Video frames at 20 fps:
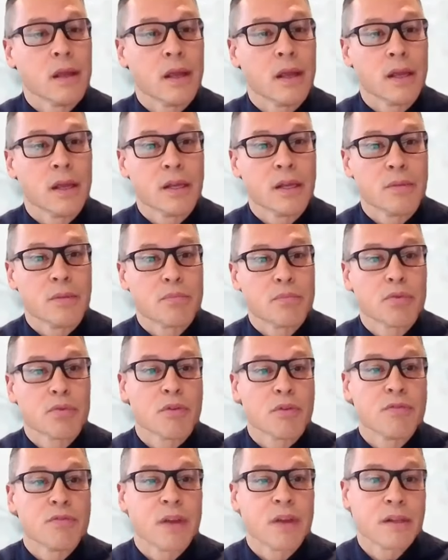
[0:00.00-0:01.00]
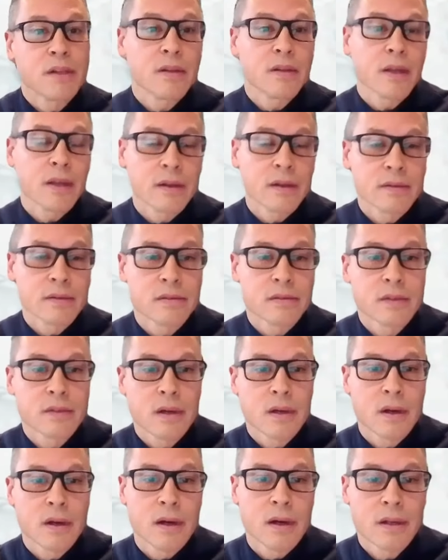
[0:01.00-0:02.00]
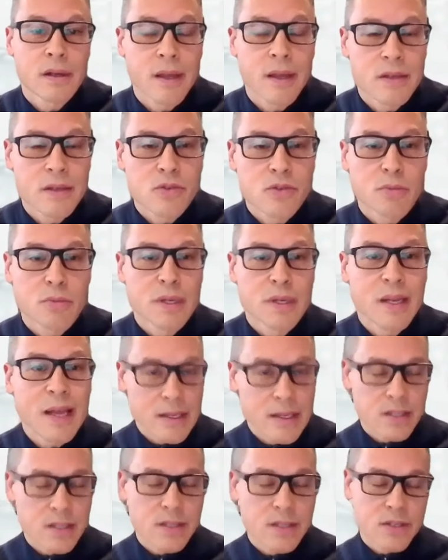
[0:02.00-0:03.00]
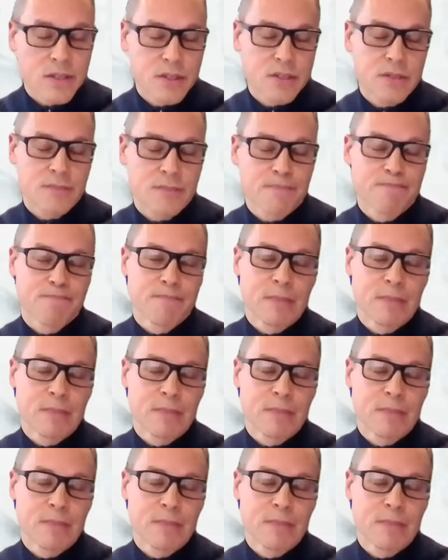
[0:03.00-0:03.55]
in preventing uh, cancer metastasis.